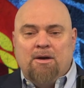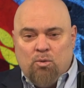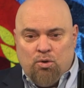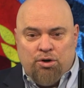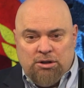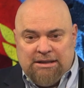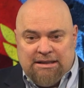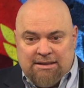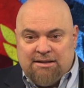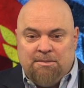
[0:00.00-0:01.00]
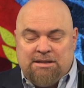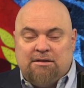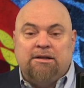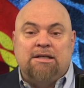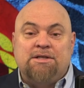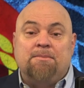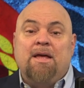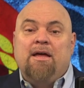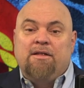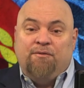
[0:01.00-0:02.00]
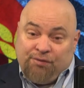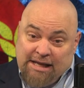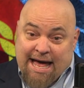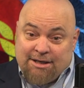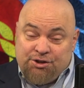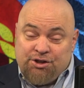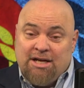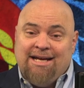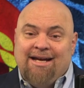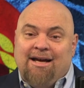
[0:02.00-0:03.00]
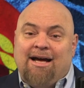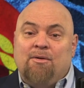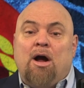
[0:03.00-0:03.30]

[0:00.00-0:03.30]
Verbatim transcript: Worldliness and materialism, flesh uh,